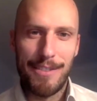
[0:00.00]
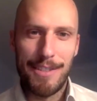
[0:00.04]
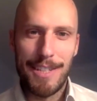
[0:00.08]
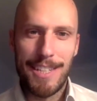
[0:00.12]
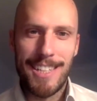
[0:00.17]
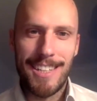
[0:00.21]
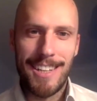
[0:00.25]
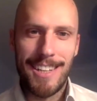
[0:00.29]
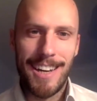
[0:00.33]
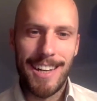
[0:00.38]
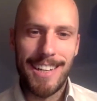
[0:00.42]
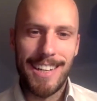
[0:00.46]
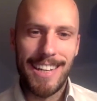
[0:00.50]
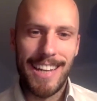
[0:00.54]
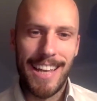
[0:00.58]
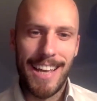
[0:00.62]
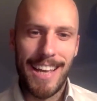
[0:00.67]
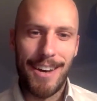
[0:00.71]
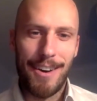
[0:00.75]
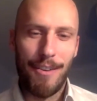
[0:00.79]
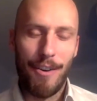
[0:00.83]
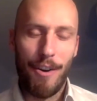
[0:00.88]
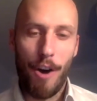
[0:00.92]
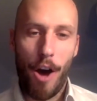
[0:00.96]
in China
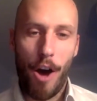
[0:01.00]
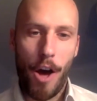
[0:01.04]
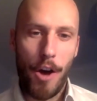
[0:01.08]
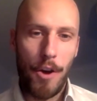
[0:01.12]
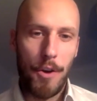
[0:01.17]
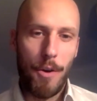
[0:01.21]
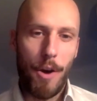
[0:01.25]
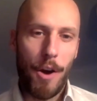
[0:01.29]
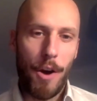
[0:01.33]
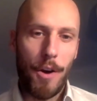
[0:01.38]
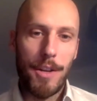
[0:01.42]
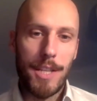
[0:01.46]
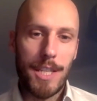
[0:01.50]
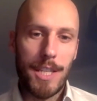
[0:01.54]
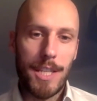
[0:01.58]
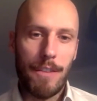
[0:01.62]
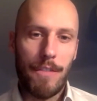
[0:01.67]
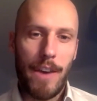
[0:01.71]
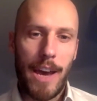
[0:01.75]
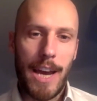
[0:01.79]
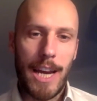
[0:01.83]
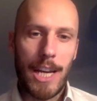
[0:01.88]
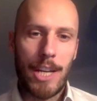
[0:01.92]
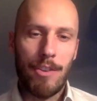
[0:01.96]
now who owns a
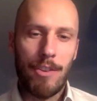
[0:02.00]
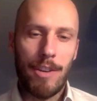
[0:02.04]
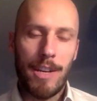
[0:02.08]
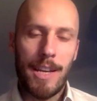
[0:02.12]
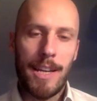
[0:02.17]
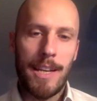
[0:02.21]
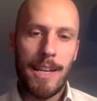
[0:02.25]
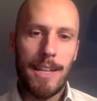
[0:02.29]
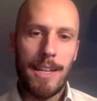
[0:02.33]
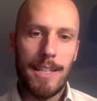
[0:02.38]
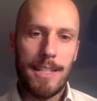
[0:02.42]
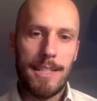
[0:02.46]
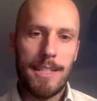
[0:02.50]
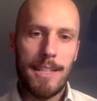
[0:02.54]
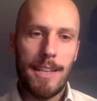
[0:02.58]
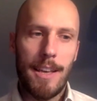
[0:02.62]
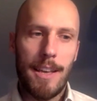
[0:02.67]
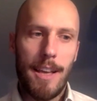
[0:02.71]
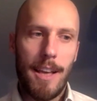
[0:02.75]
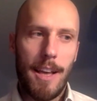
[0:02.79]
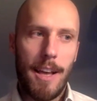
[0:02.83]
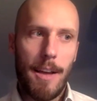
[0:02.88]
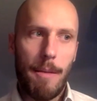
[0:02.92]
factory, and it's